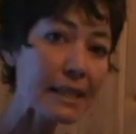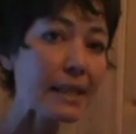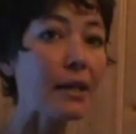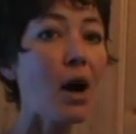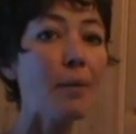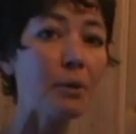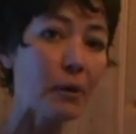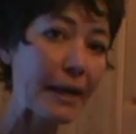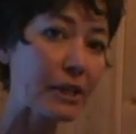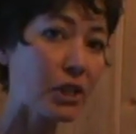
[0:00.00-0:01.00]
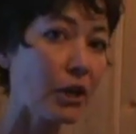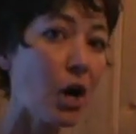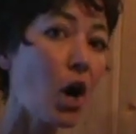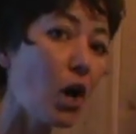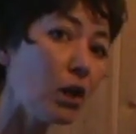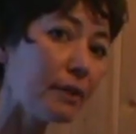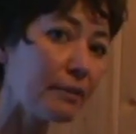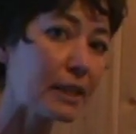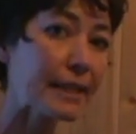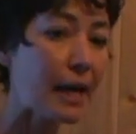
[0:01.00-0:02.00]
is in operation all of
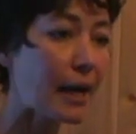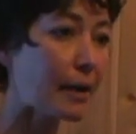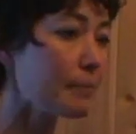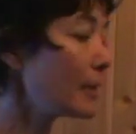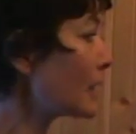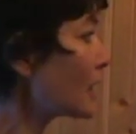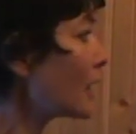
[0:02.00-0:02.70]
the time,